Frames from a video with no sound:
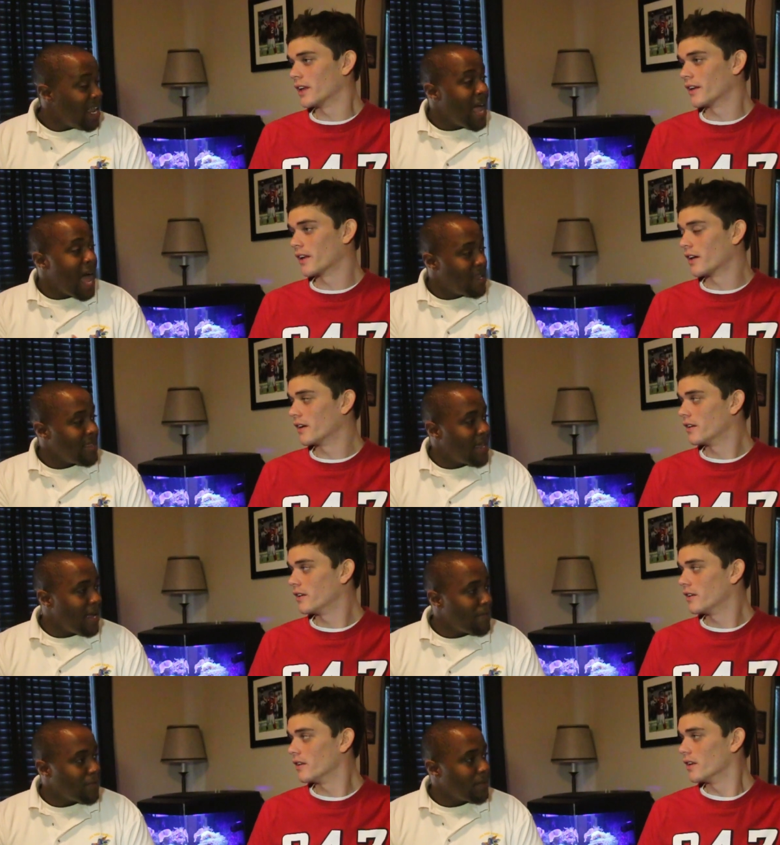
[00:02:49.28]
Speaker 1: and, and how uh, did
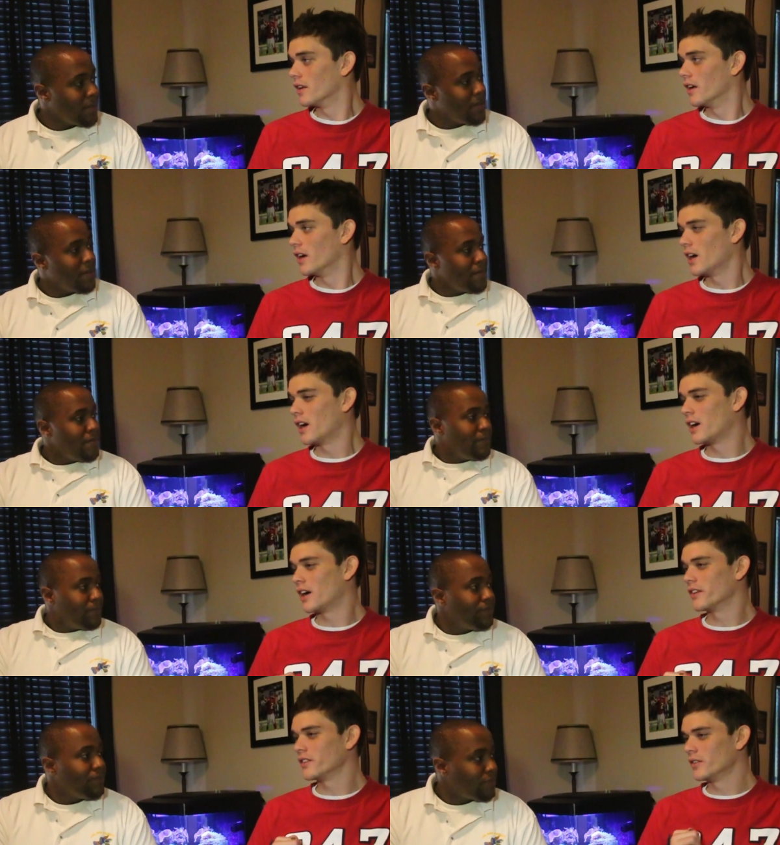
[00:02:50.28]
that happen?
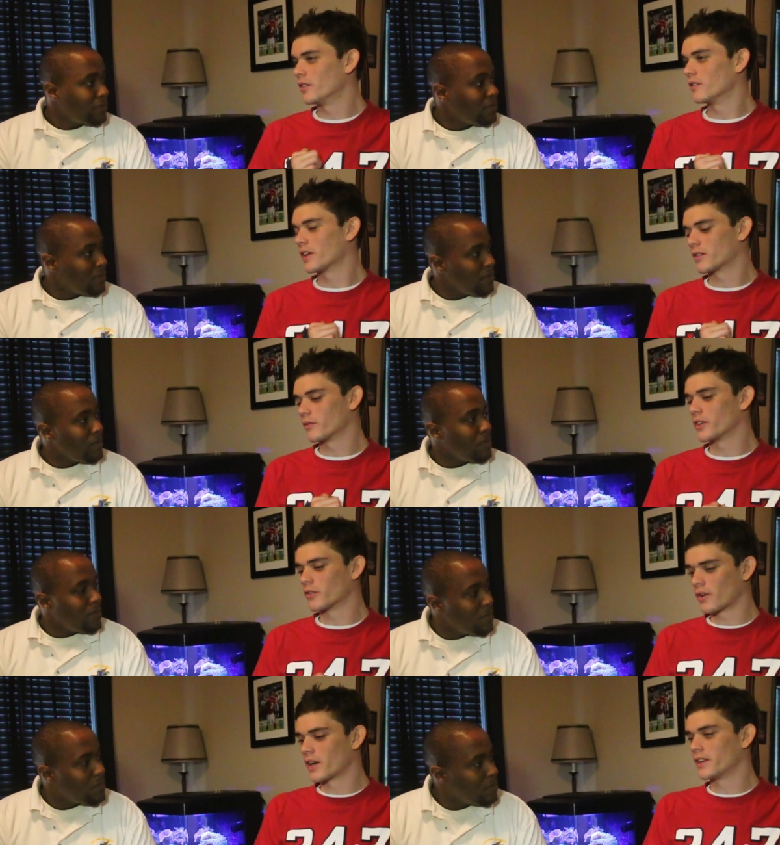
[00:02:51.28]
Speaker 2: Uh, you know, like when
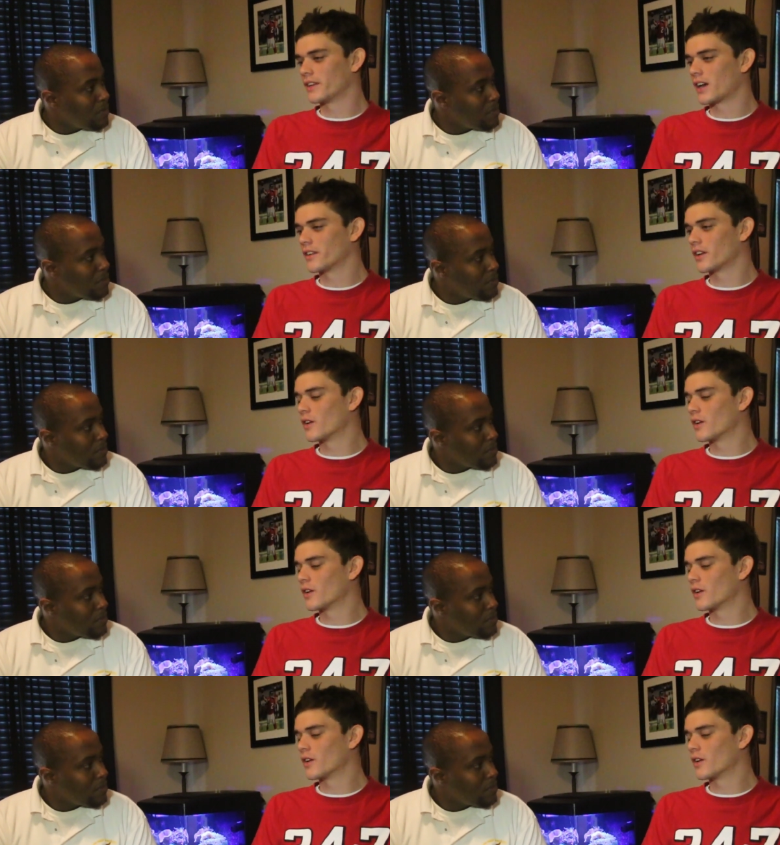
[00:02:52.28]
you're running down the